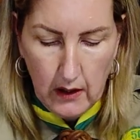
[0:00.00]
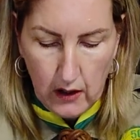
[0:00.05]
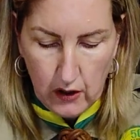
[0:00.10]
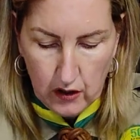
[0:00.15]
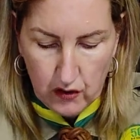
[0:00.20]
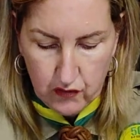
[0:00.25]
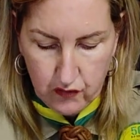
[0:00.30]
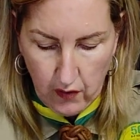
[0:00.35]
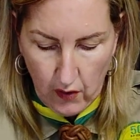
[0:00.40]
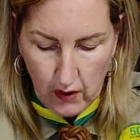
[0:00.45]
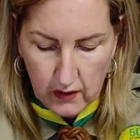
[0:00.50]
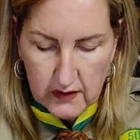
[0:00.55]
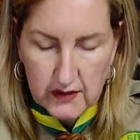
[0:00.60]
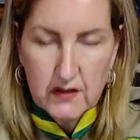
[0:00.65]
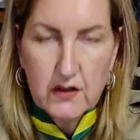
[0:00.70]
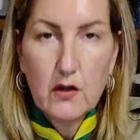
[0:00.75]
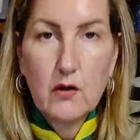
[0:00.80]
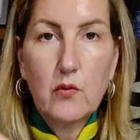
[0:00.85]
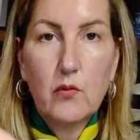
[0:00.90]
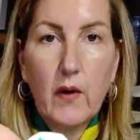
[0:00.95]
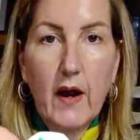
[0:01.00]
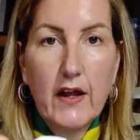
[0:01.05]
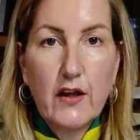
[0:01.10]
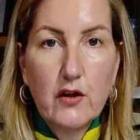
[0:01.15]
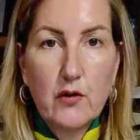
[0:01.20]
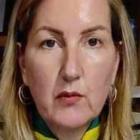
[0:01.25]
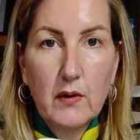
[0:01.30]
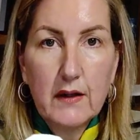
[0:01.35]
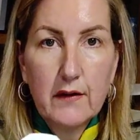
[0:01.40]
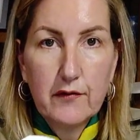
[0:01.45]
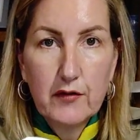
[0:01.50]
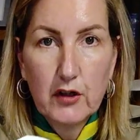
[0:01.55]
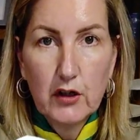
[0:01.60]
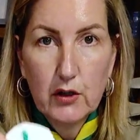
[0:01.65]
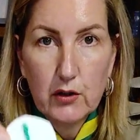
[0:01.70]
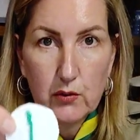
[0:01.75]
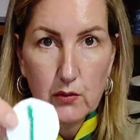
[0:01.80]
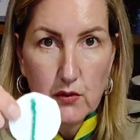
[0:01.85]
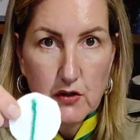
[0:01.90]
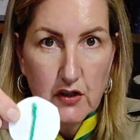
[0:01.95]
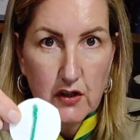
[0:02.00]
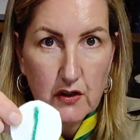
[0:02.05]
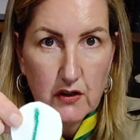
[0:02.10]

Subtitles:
across where you will have glued,